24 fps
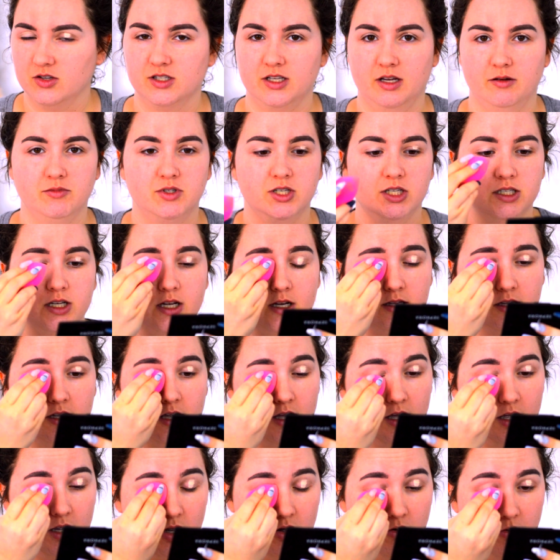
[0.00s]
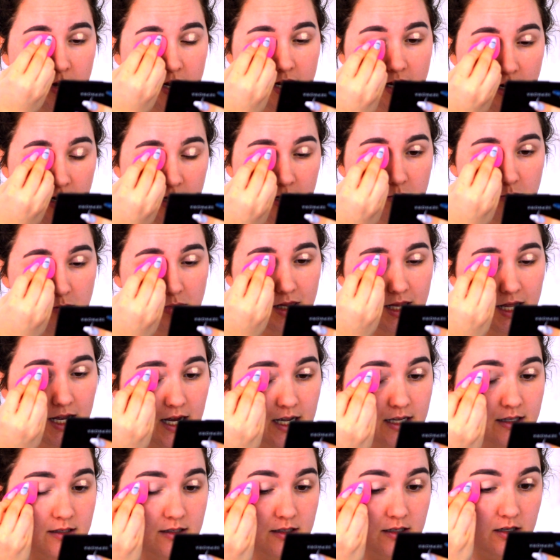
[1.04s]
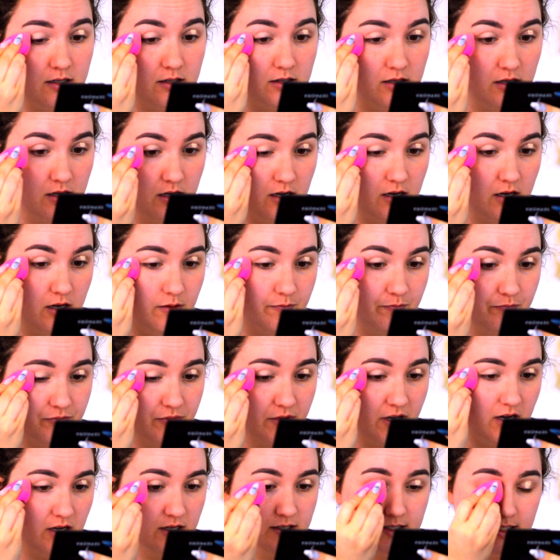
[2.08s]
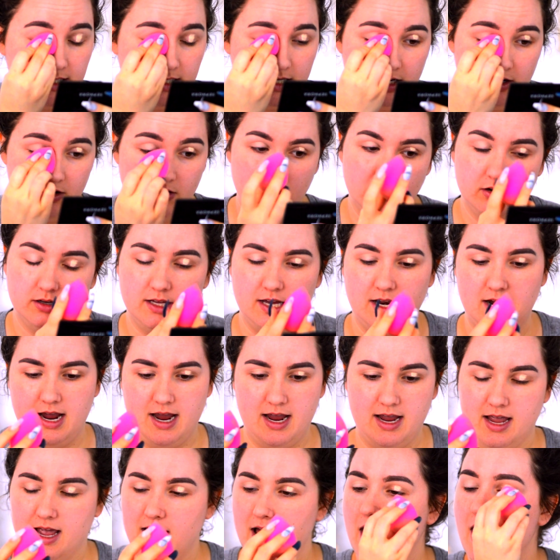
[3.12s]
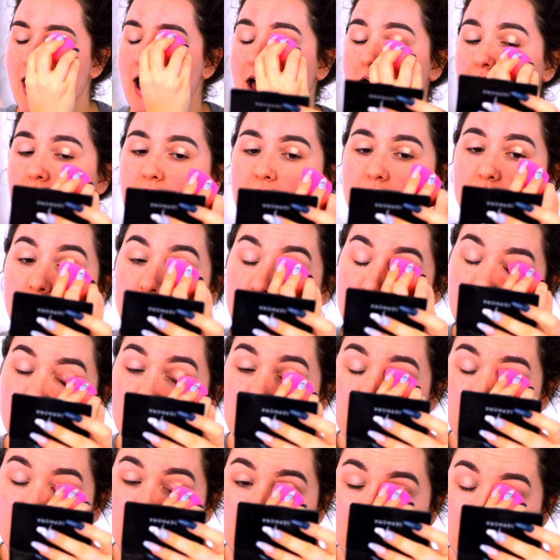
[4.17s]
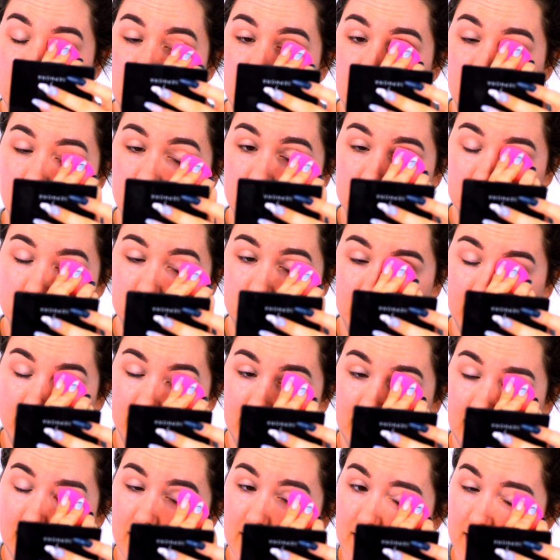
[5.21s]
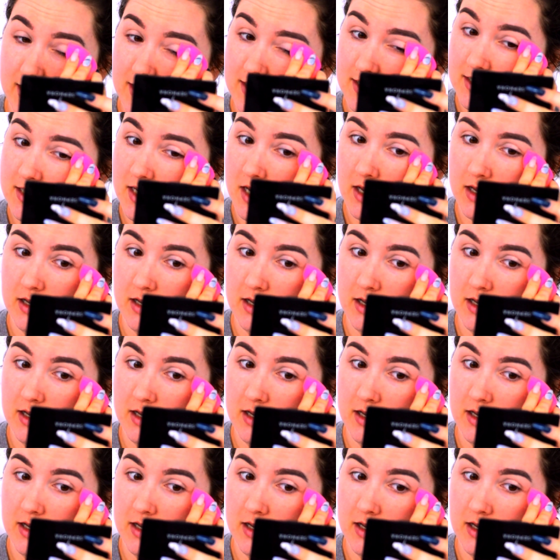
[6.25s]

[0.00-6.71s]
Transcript: So I'm just gonna quickly blend the concealer that I had on my lid.